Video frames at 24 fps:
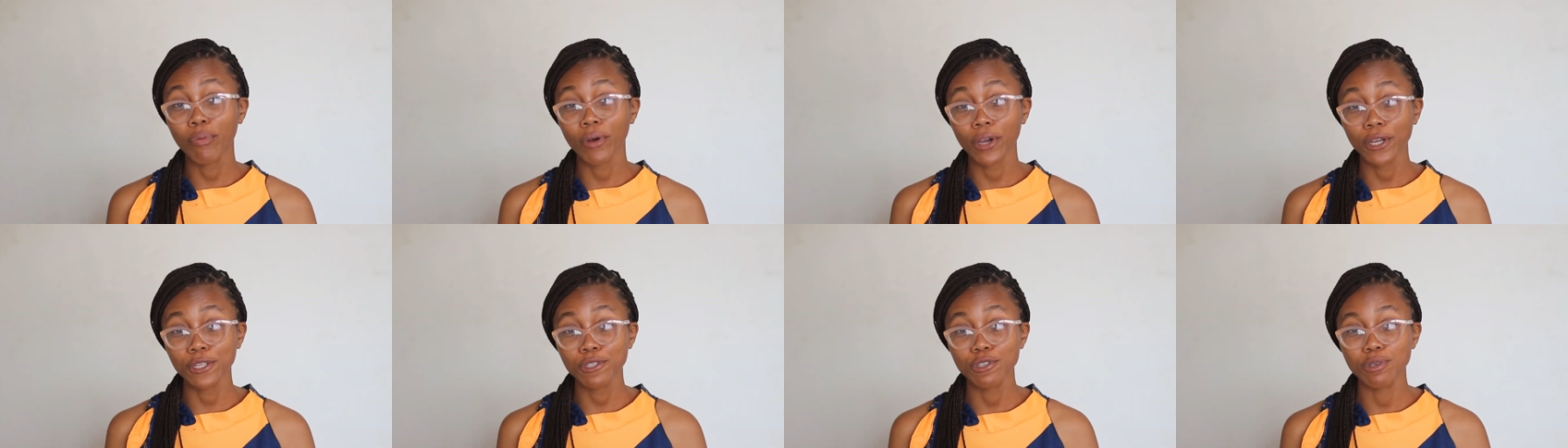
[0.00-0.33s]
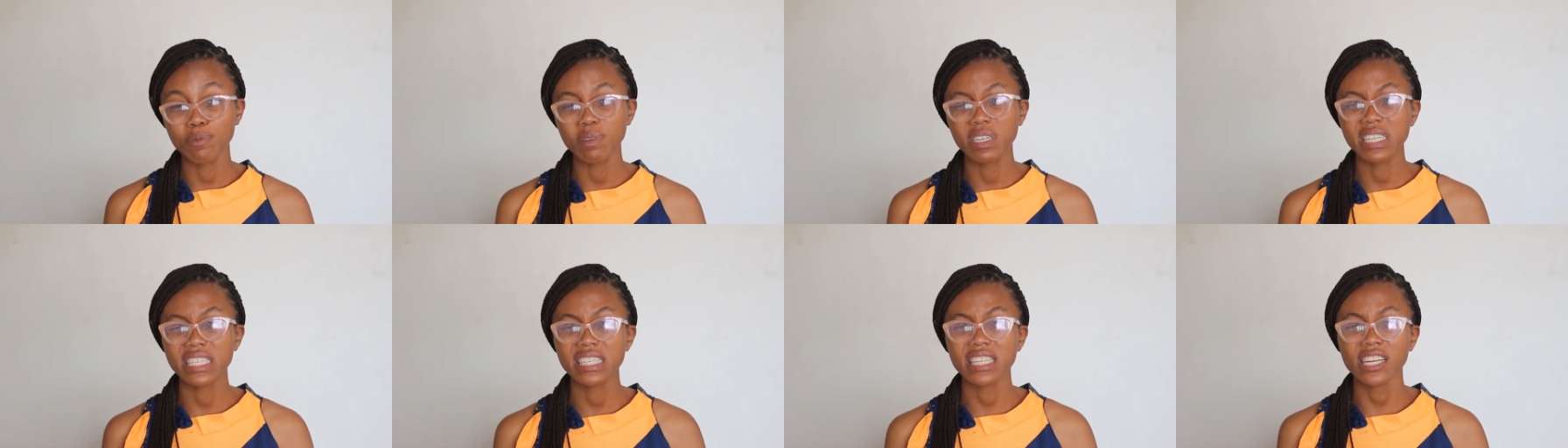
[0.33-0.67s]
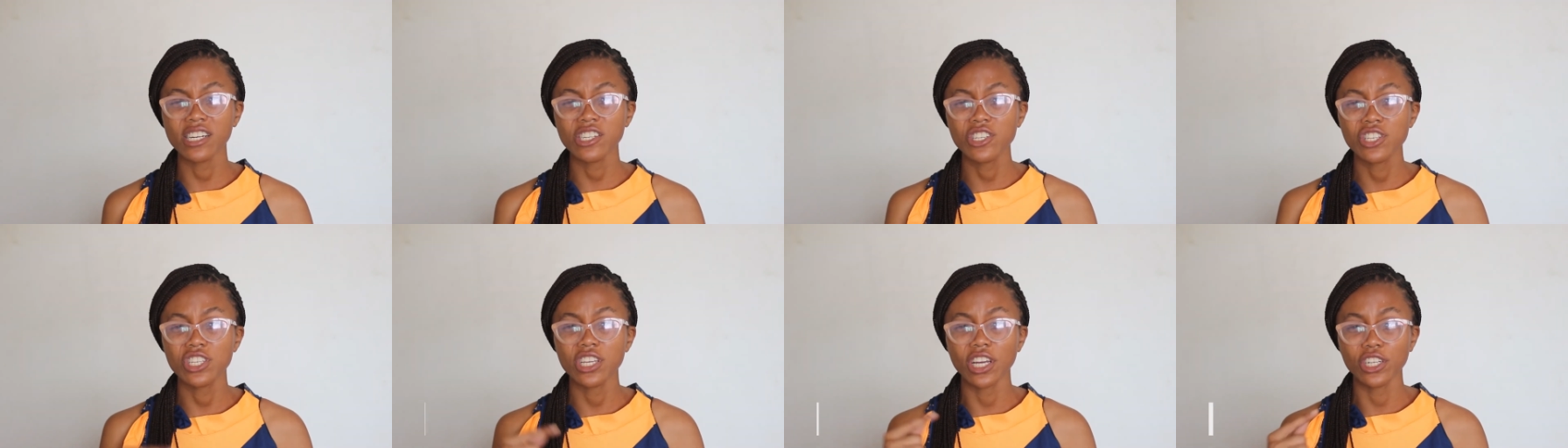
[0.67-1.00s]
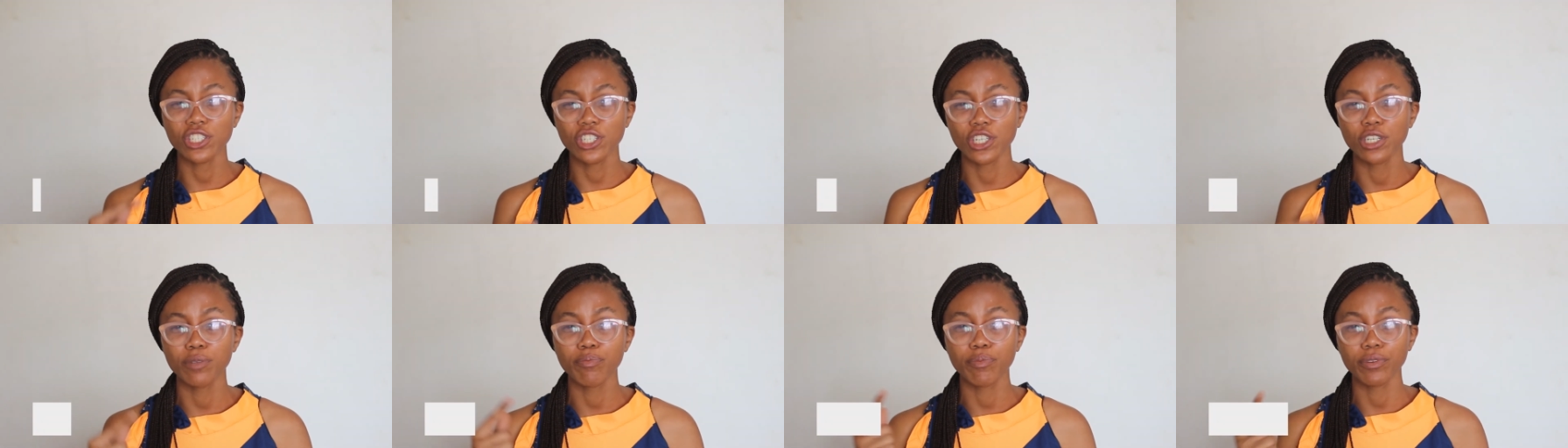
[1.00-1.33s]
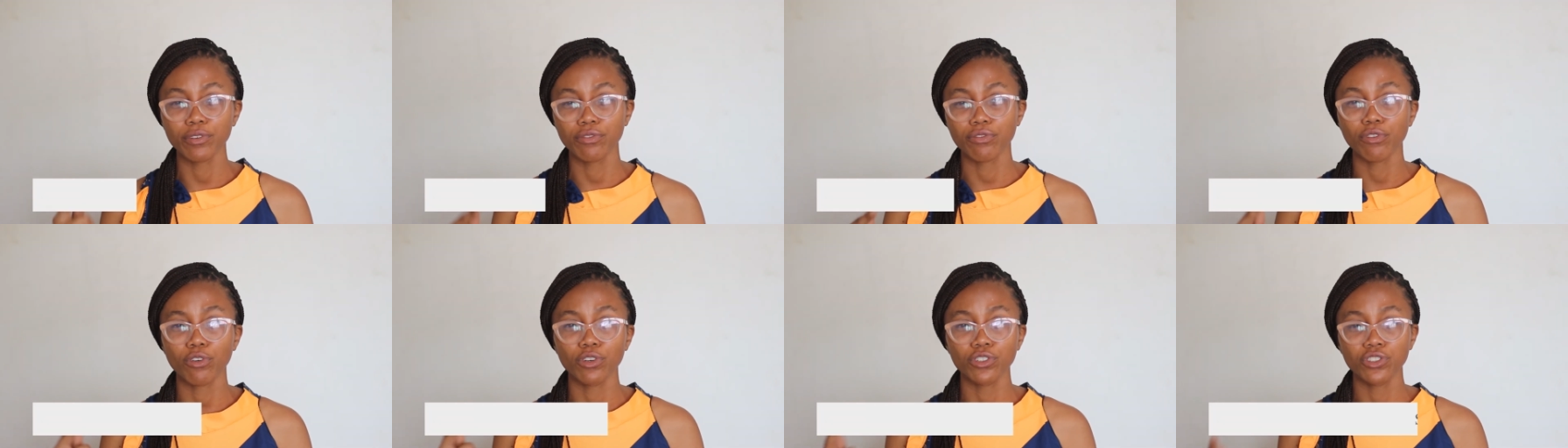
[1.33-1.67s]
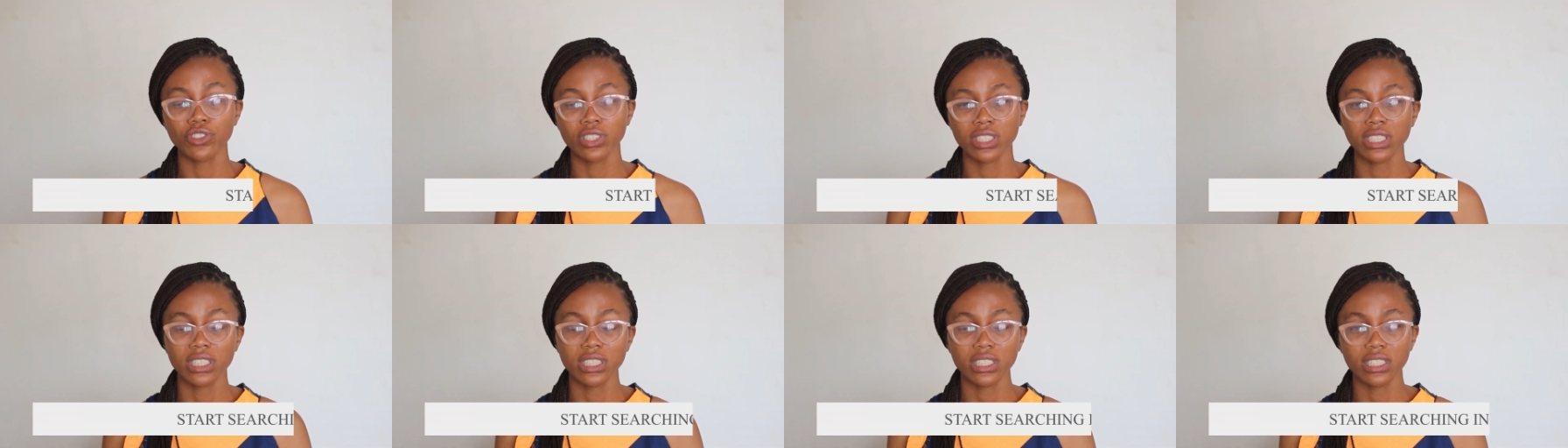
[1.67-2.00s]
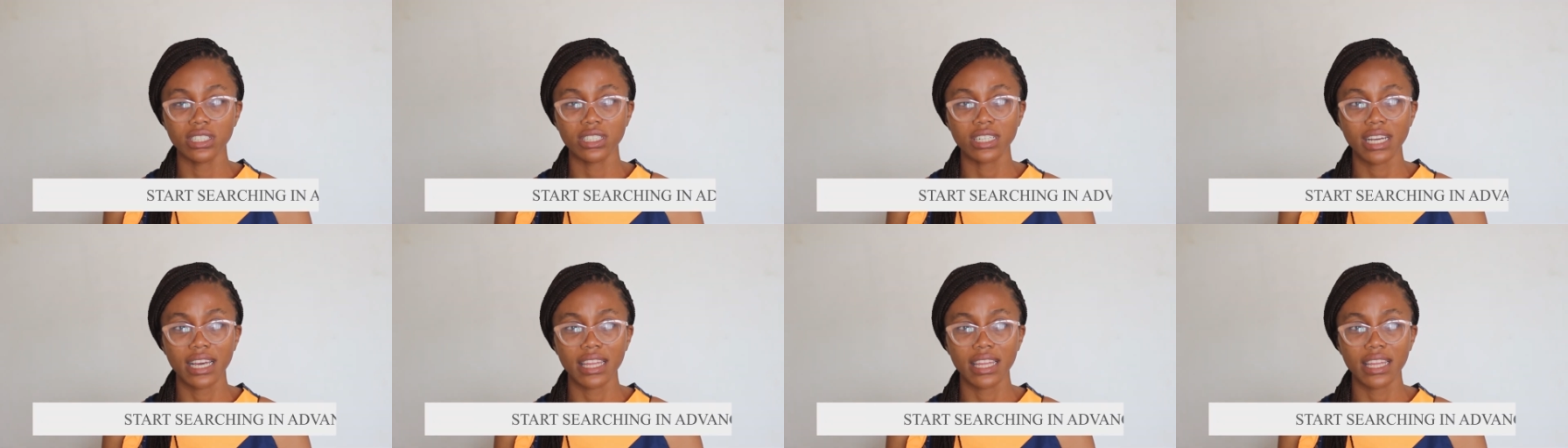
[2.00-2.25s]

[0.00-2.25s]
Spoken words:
point will be start searching before you need it.